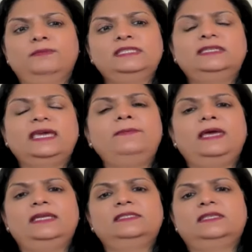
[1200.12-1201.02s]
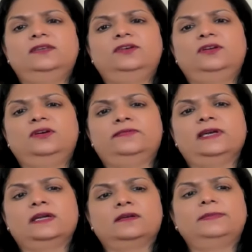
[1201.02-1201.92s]
the timelines, then you're out of luck.
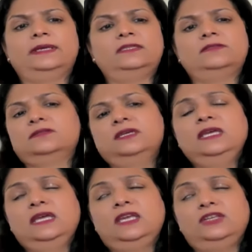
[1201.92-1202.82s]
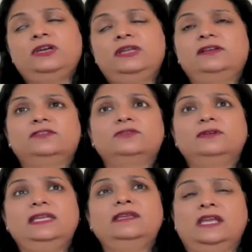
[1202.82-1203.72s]
But it's in general,
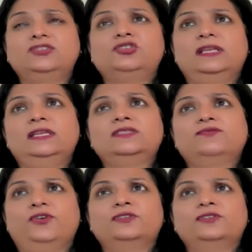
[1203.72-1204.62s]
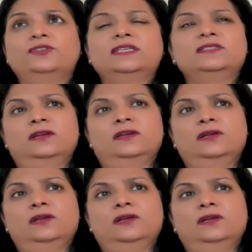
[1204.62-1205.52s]
in a nutshell, it's for seasonal
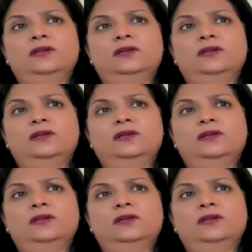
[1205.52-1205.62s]
workers.